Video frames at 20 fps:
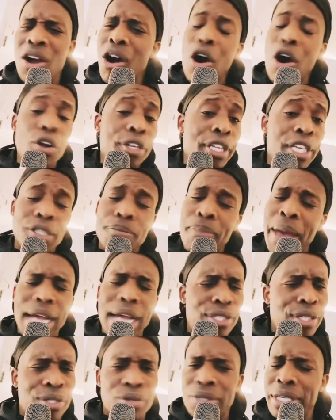All these
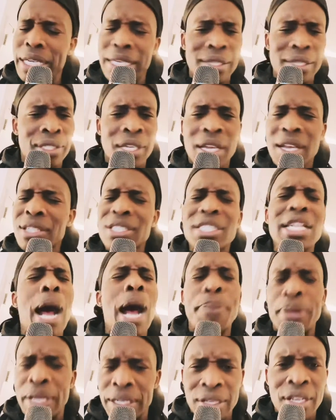magical niggas,
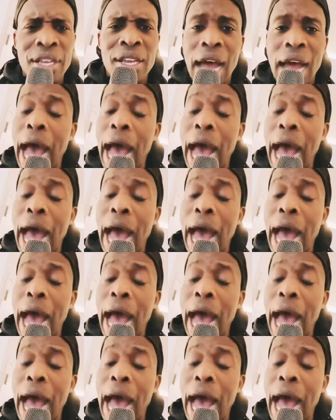stop it.